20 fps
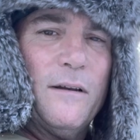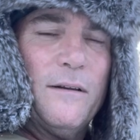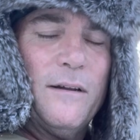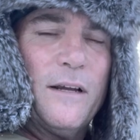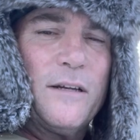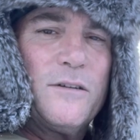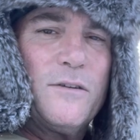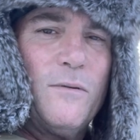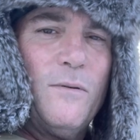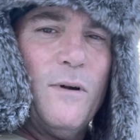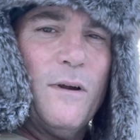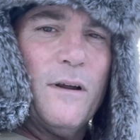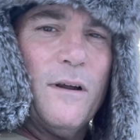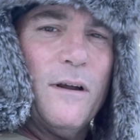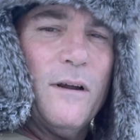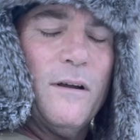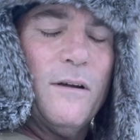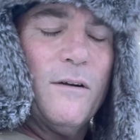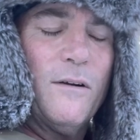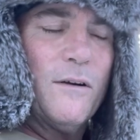next door
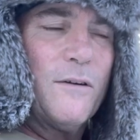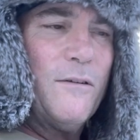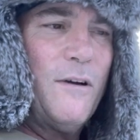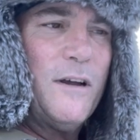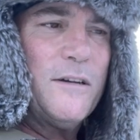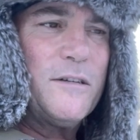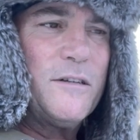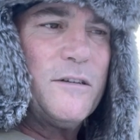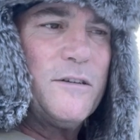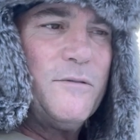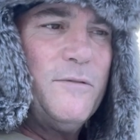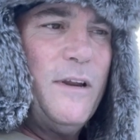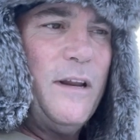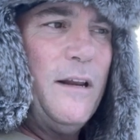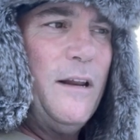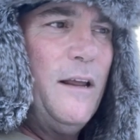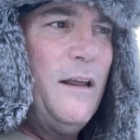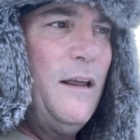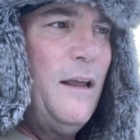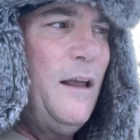or across the street.
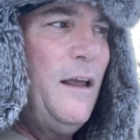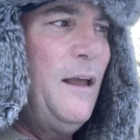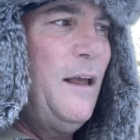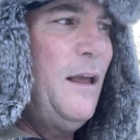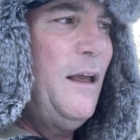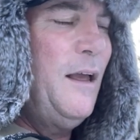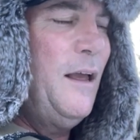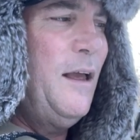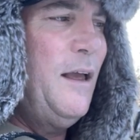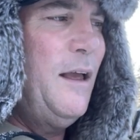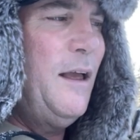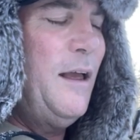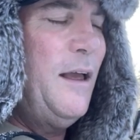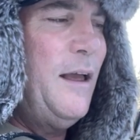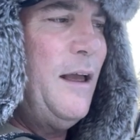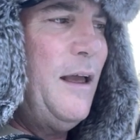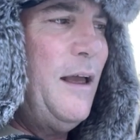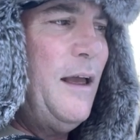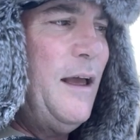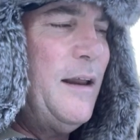
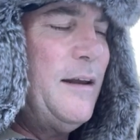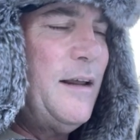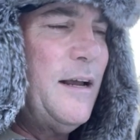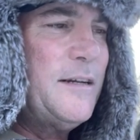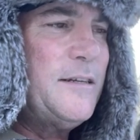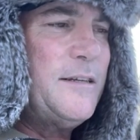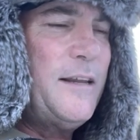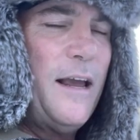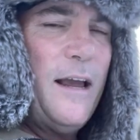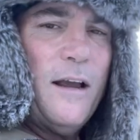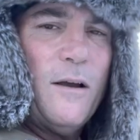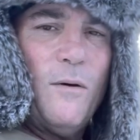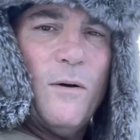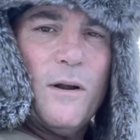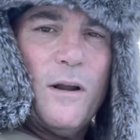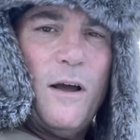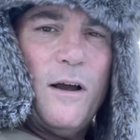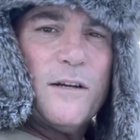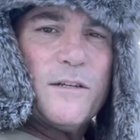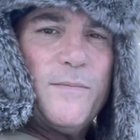And next day I go on a
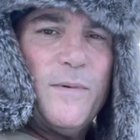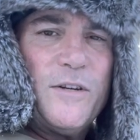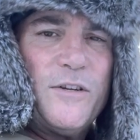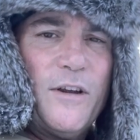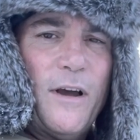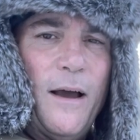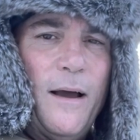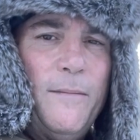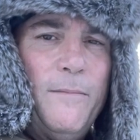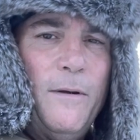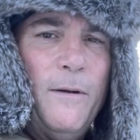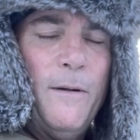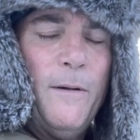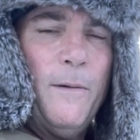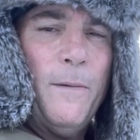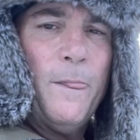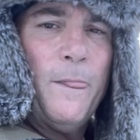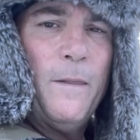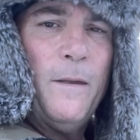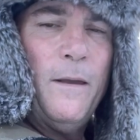locksmith job
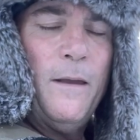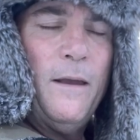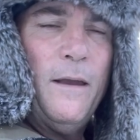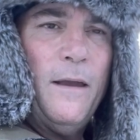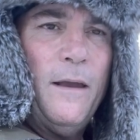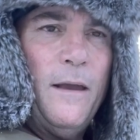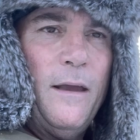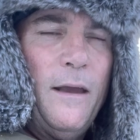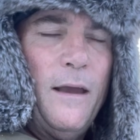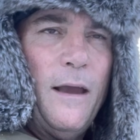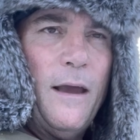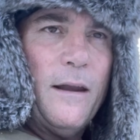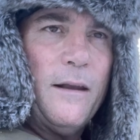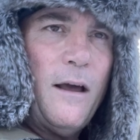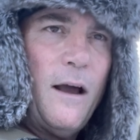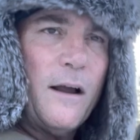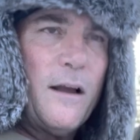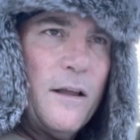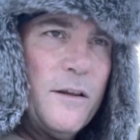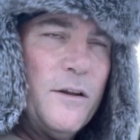and
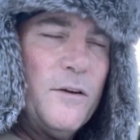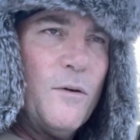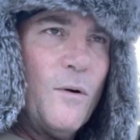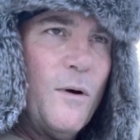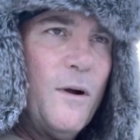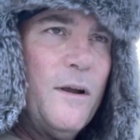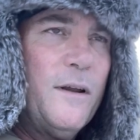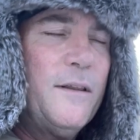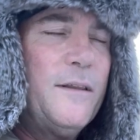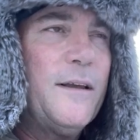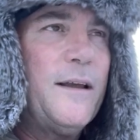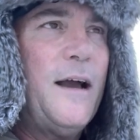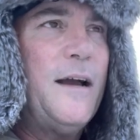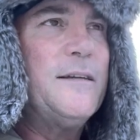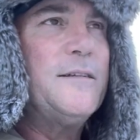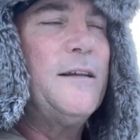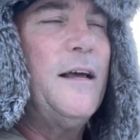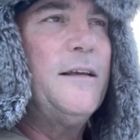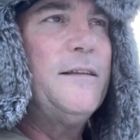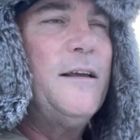knock on the door. The
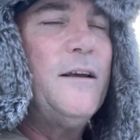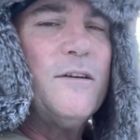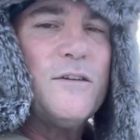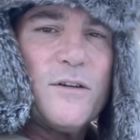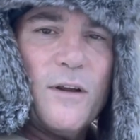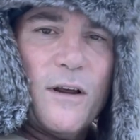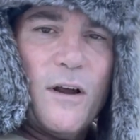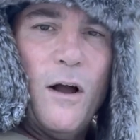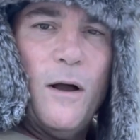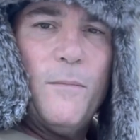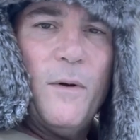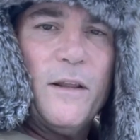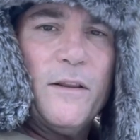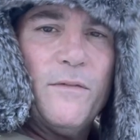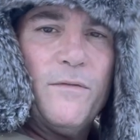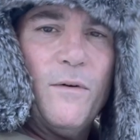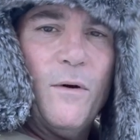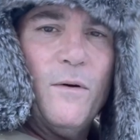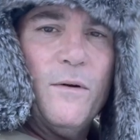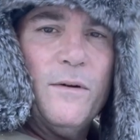guy's not there. So I call him on the
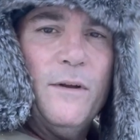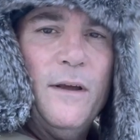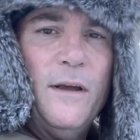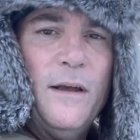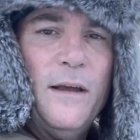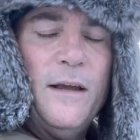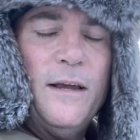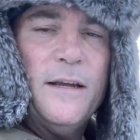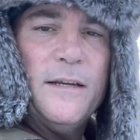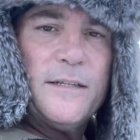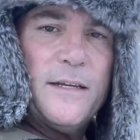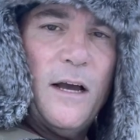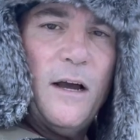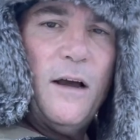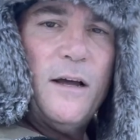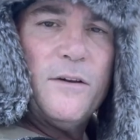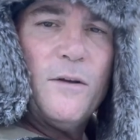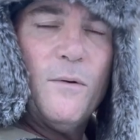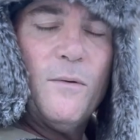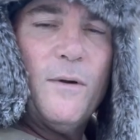phone. He says,
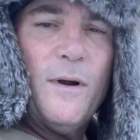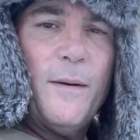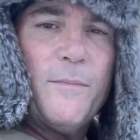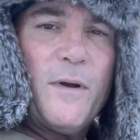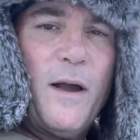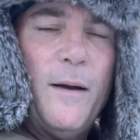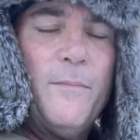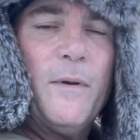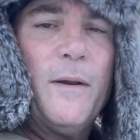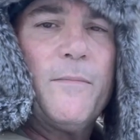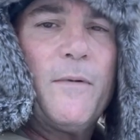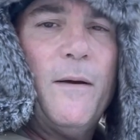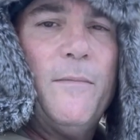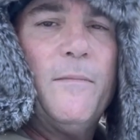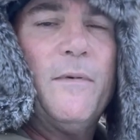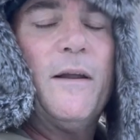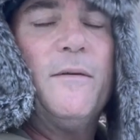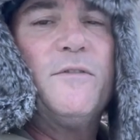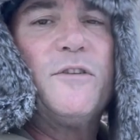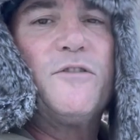oh, don't worry, I'm coming, I'm
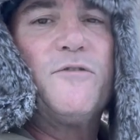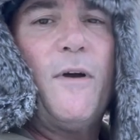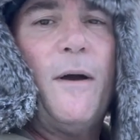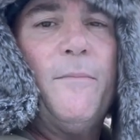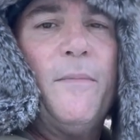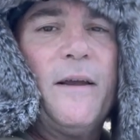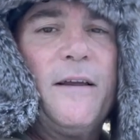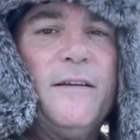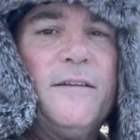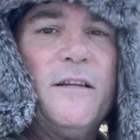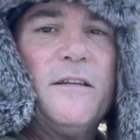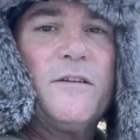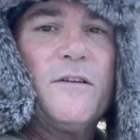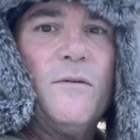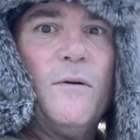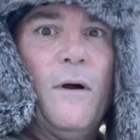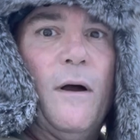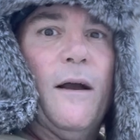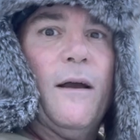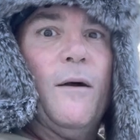coming. I'm just dropping my kids at
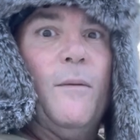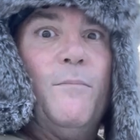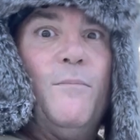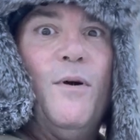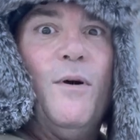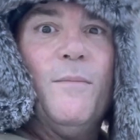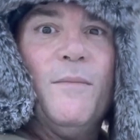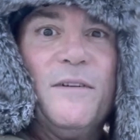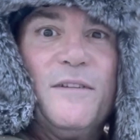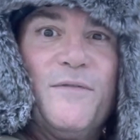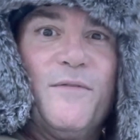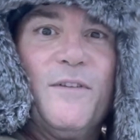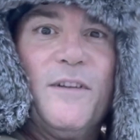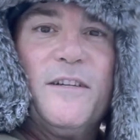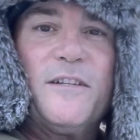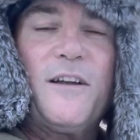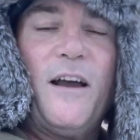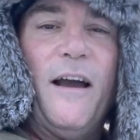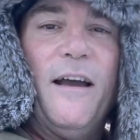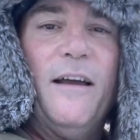school. Well, boom, it's for
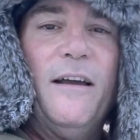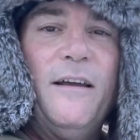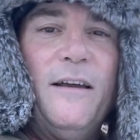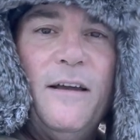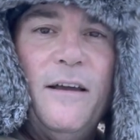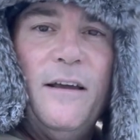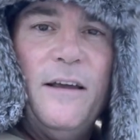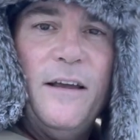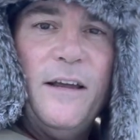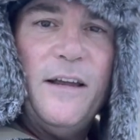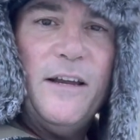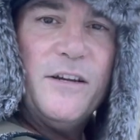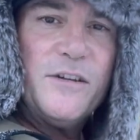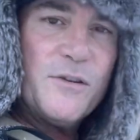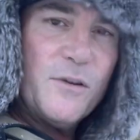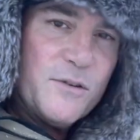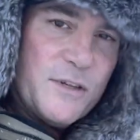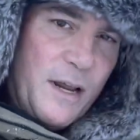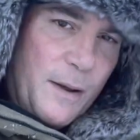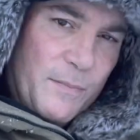this guy. He
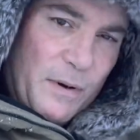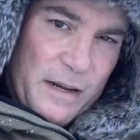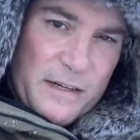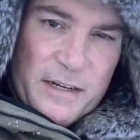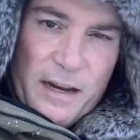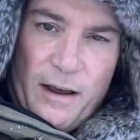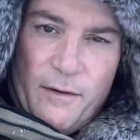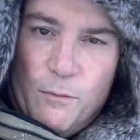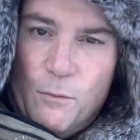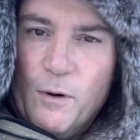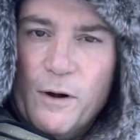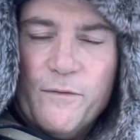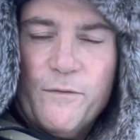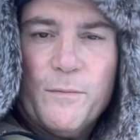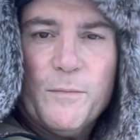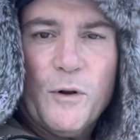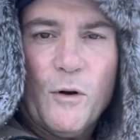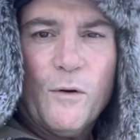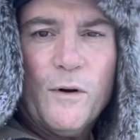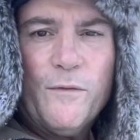shows up and I said, I have a word
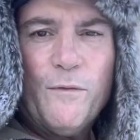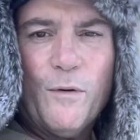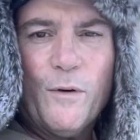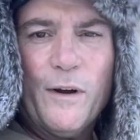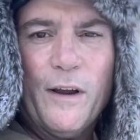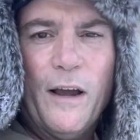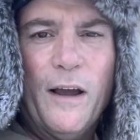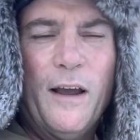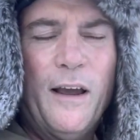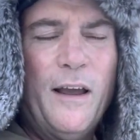from the Lord for you.